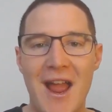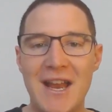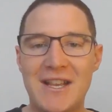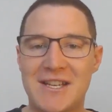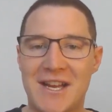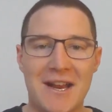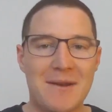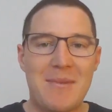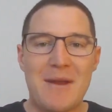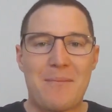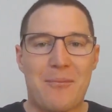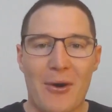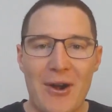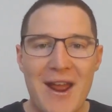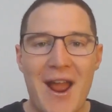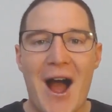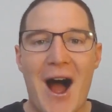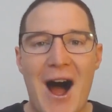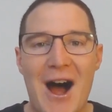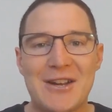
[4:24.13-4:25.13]
it's going to be
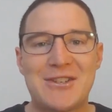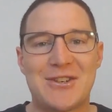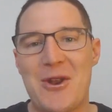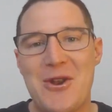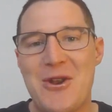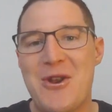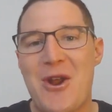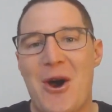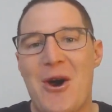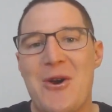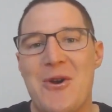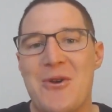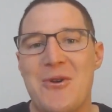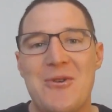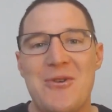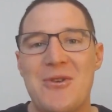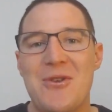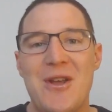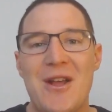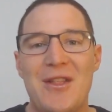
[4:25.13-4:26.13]
pretty hard to
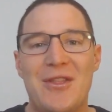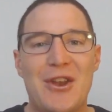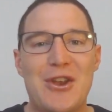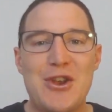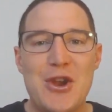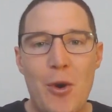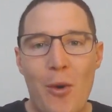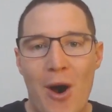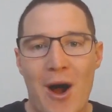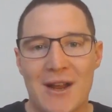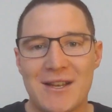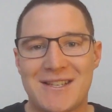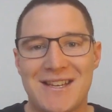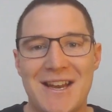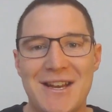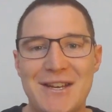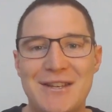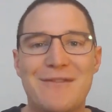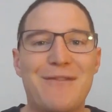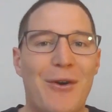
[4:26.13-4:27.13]
know the
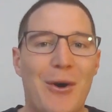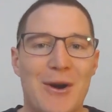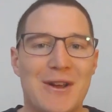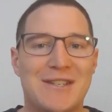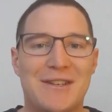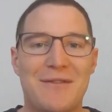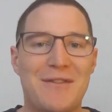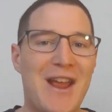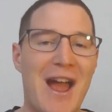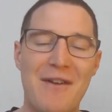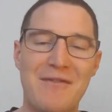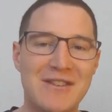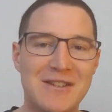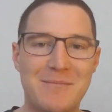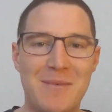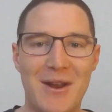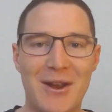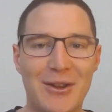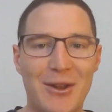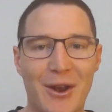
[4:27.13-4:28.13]
nuance in his voice if you haven't
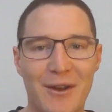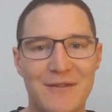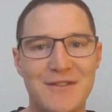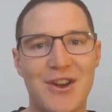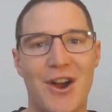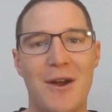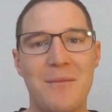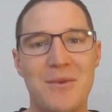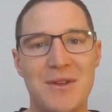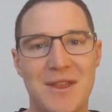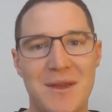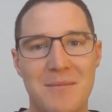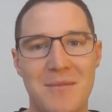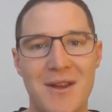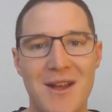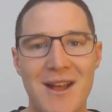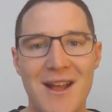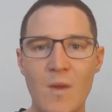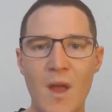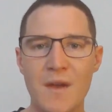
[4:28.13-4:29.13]
spent a lot of time with him.
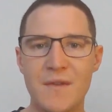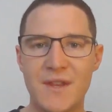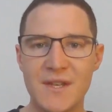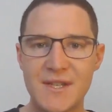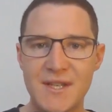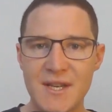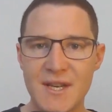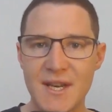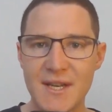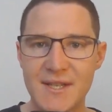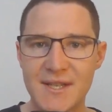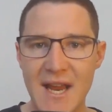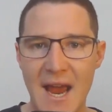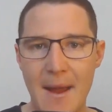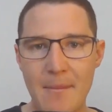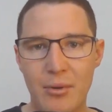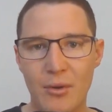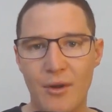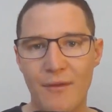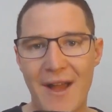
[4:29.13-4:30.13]
This is an
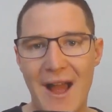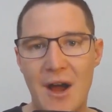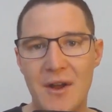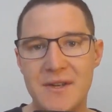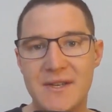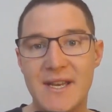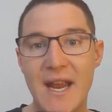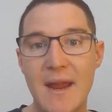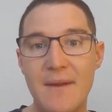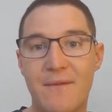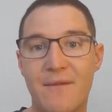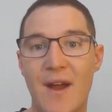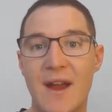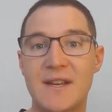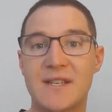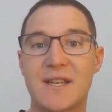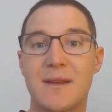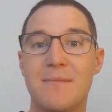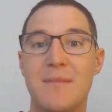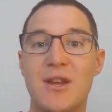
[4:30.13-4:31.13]
example of how
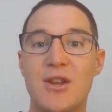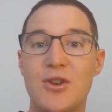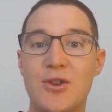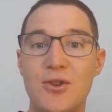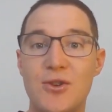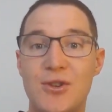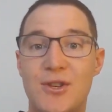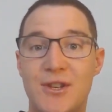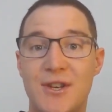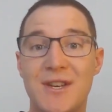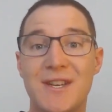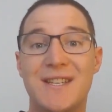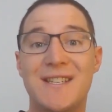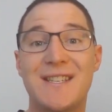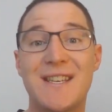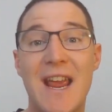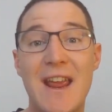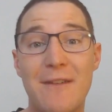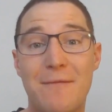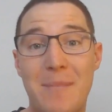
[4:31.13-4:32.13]
deepfakes can be used to
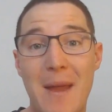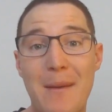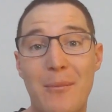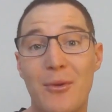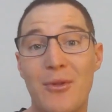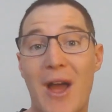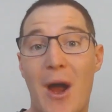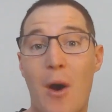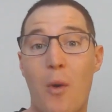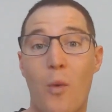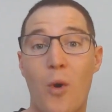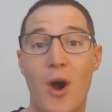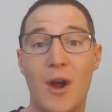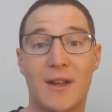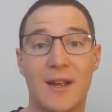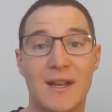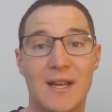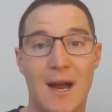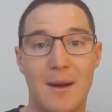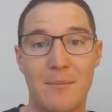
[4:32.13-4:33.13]
deceive people that
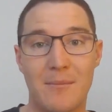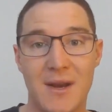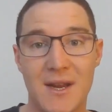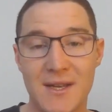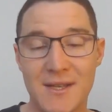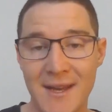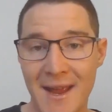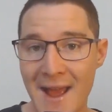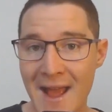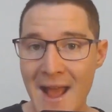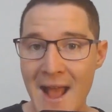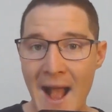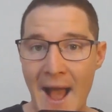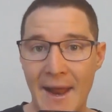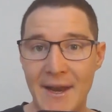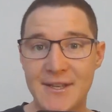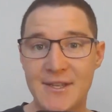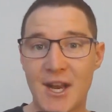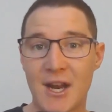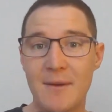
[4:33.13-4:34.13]
work at companies.
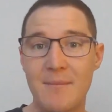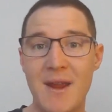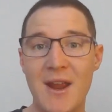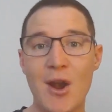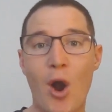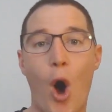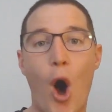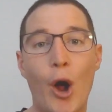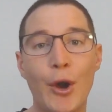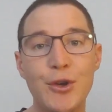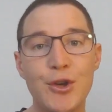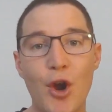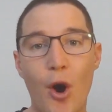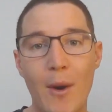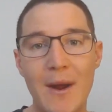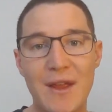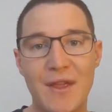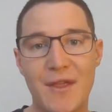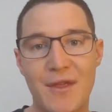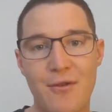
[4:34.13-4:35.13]
And it's going to be an
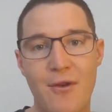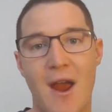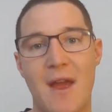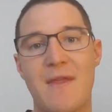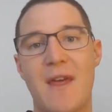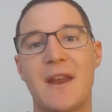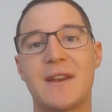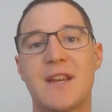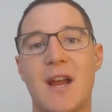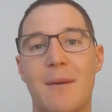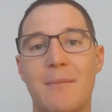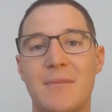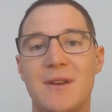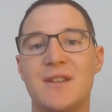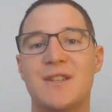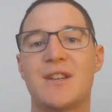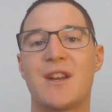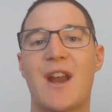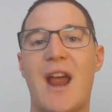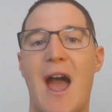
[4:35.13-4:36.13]
ongoing threat that
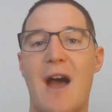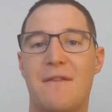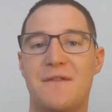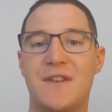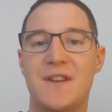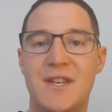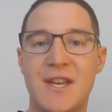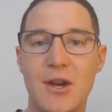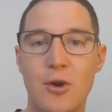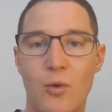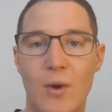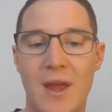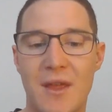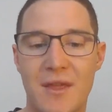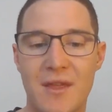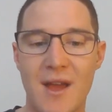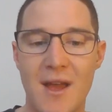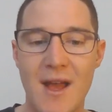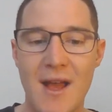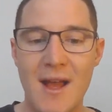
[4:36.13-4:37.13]
companies are going to have to deal
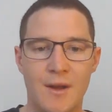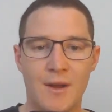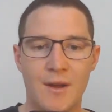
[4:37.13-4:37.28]
with.